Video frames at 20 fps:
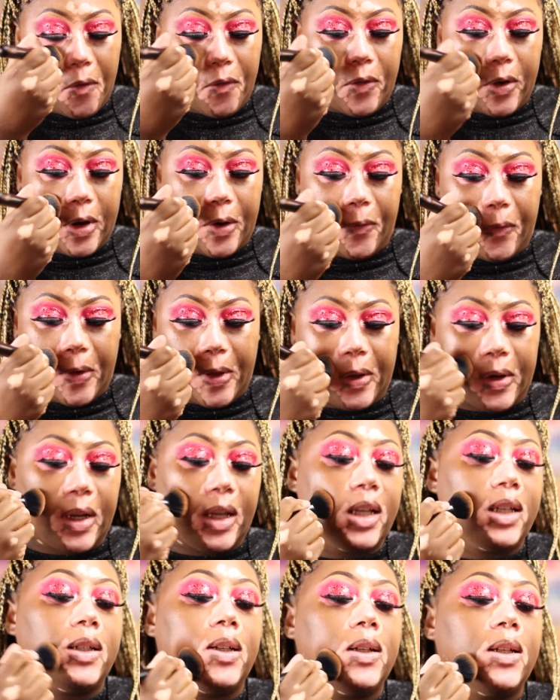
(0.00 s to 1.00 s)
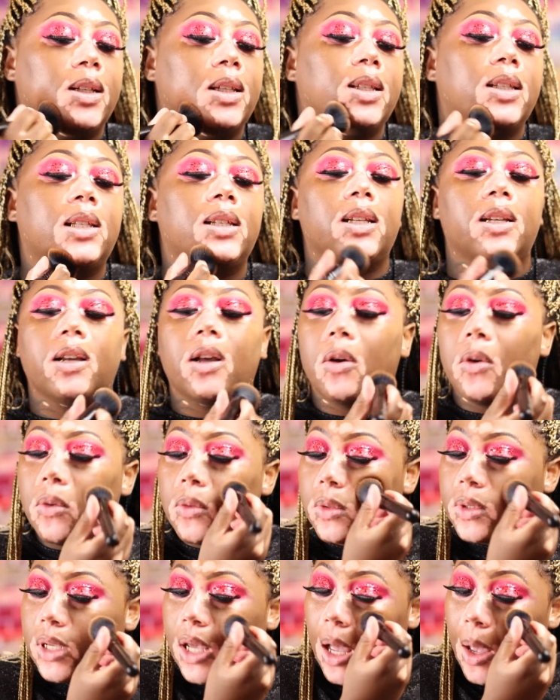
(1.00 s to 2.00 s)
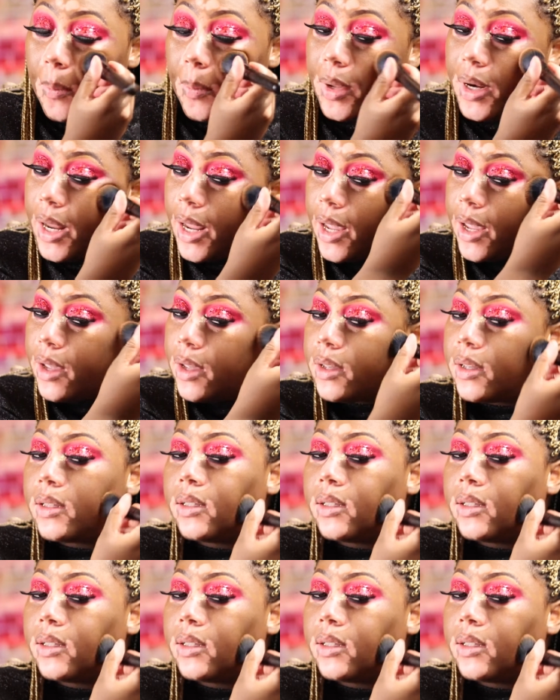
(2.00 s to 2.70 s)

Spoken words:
for the foundation to sit on top of that.